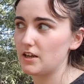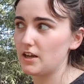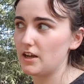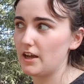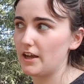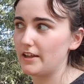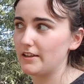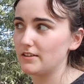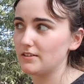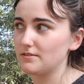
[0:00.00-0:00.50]

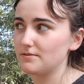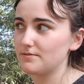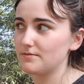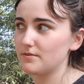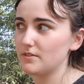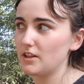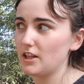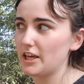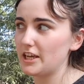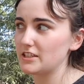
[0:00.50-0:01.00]
And
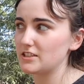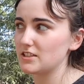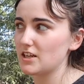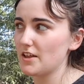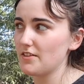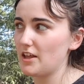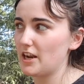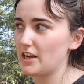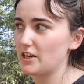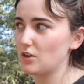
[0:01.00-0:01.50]
like, it's not
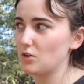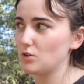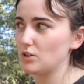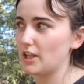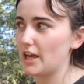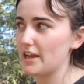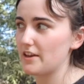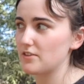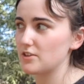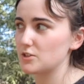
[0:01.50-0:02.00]
that I don't
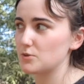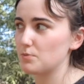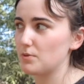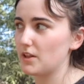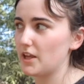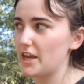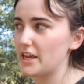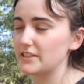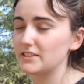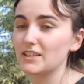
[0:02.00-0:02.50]
like this
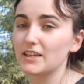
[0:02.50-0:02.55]
place.